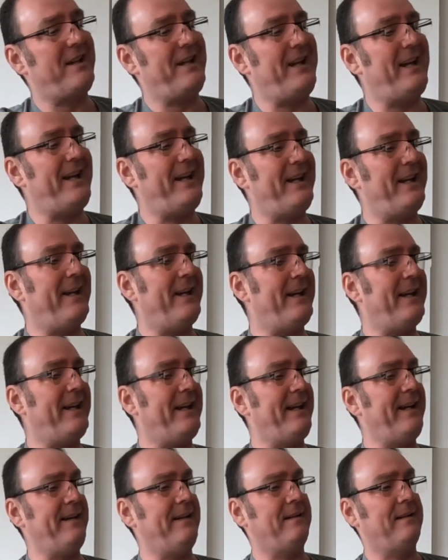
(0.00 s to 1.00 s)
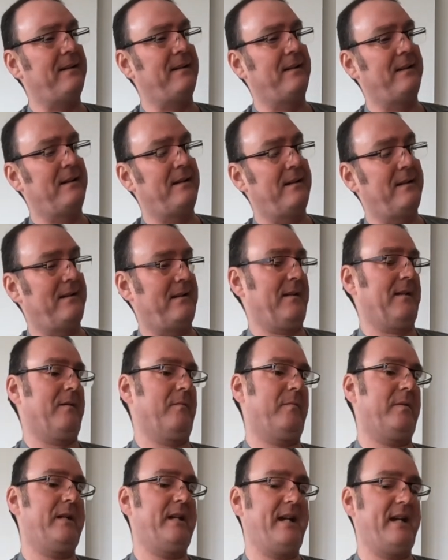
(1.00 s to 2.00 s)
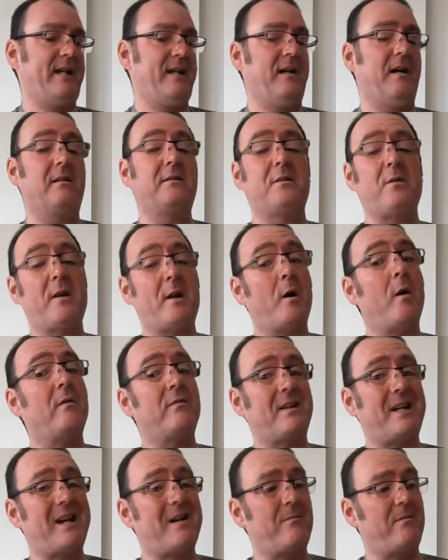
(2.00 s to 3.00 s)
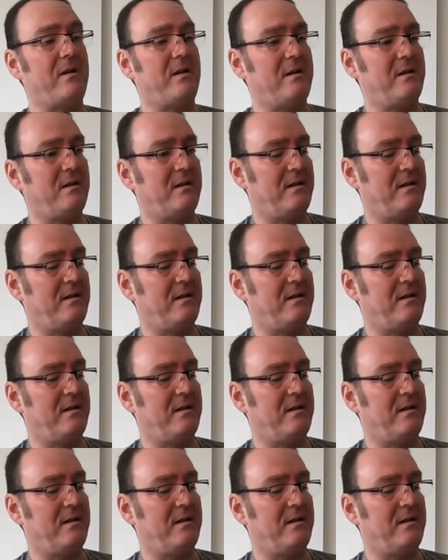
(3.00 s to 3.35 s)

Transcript: But yeah, I'll do that off camera.